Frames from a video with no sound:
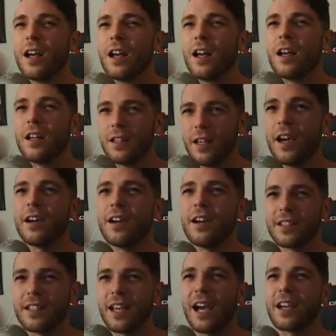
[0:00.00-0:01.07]
Yeah,
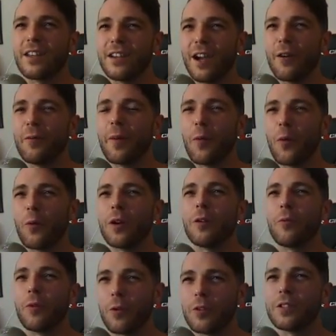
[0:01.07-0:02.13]
exactly. I remember we
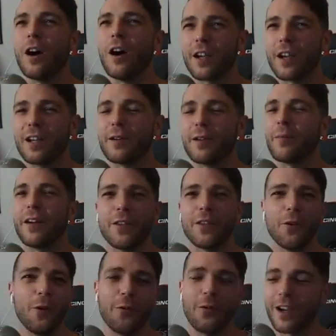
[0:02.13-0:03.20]
were talking about the
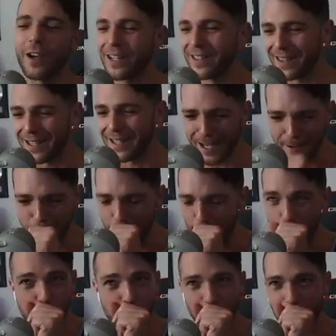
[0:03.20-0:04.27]
whole fucking thing.
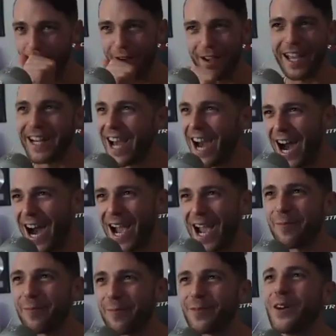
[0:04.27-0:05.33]
We were all getting hyped.